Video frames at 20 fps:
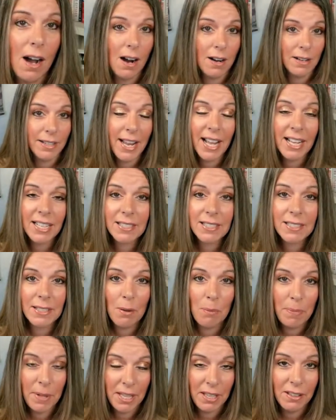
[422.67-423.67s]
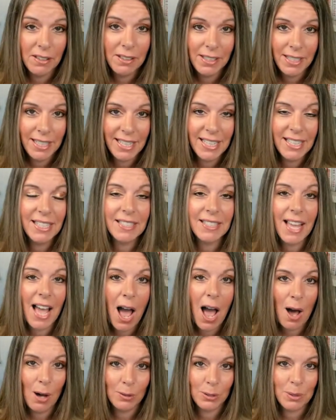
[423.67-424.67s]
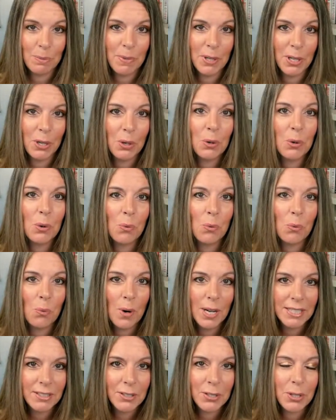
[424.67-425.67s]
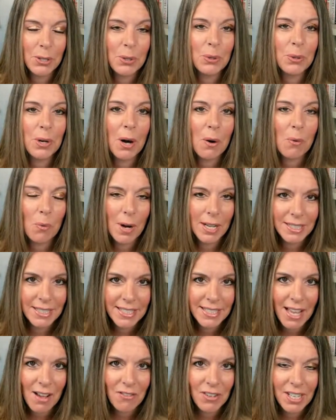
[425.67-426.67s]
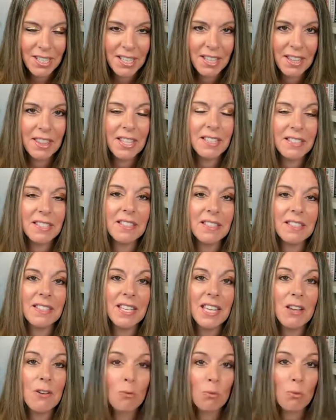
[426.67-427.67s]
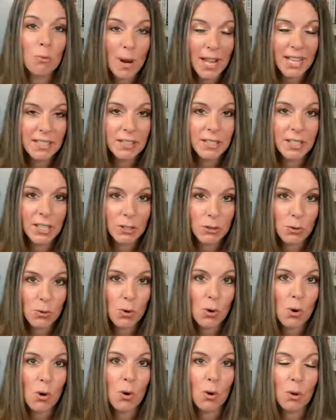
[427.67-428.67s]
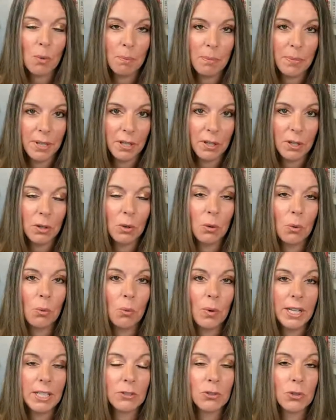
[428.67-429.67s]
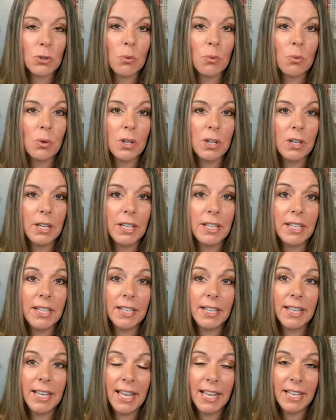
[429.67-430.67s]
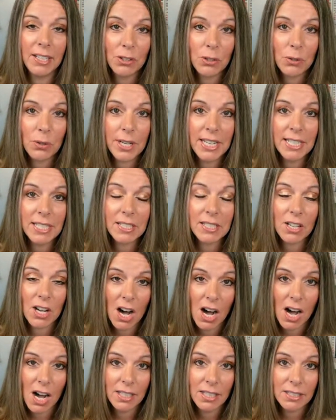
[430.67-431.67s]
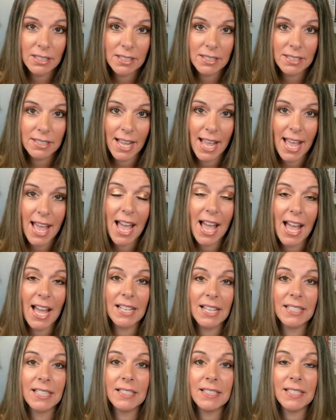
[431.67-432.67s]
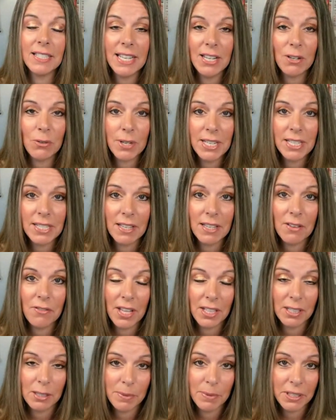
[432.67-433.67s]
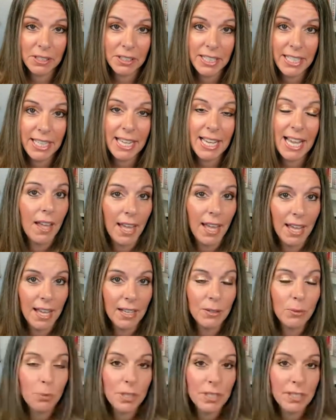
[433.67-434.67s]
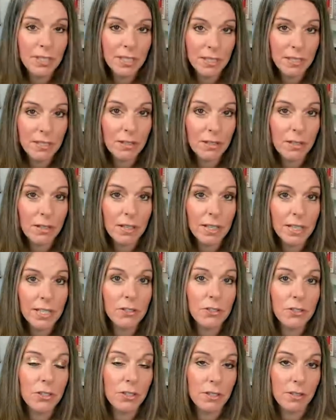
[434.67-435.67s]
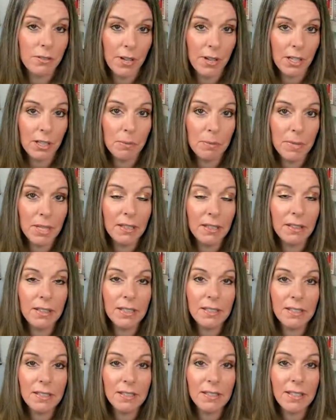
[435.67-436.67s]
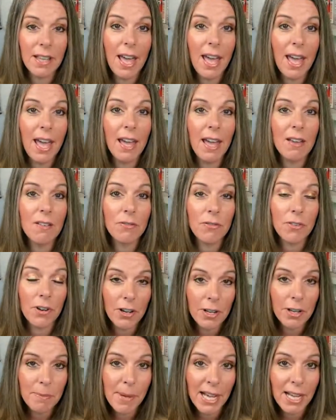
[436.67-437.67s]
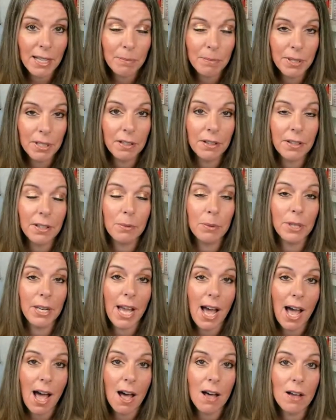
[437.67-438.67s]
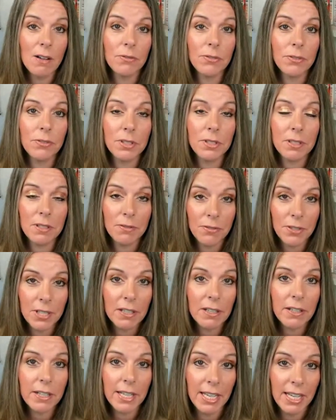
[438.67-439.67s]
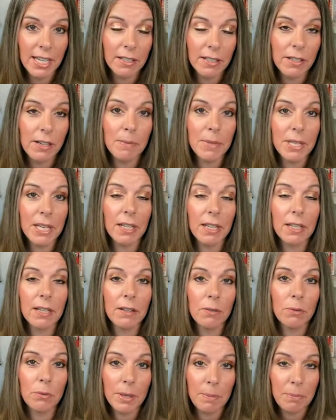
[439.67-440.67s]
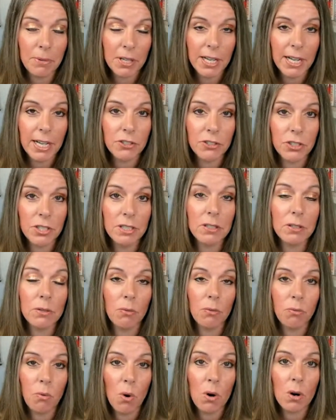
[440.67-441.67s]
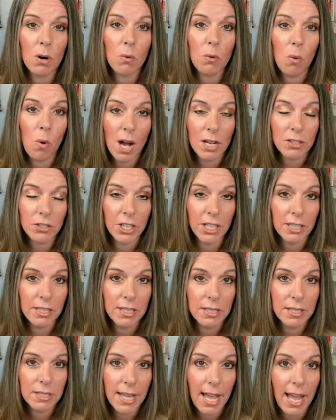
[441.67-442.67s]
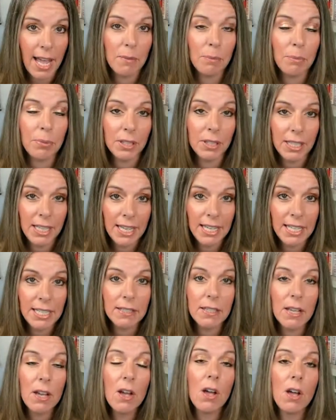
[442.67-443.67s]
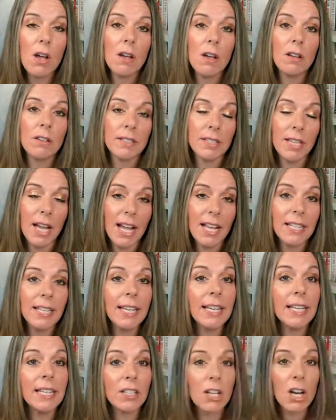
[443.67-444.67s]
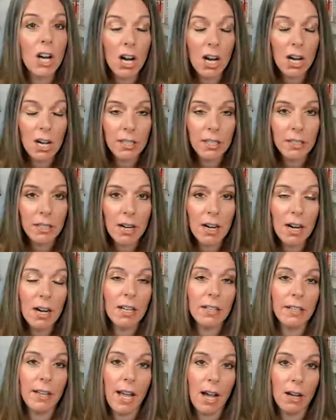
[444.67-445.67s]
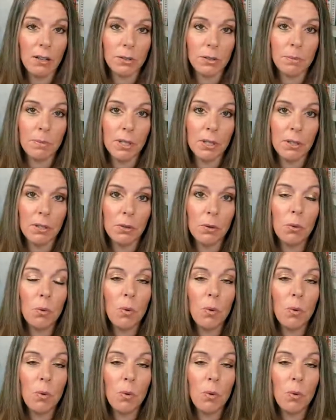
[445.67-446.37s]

Our next bill is House Bill 1217. This is the rent control bill, which would increase cost and decrease availability and would discourage development. This is a very bad bill that would have severe economic repercussions for Washington state. Please sign in con on House Bill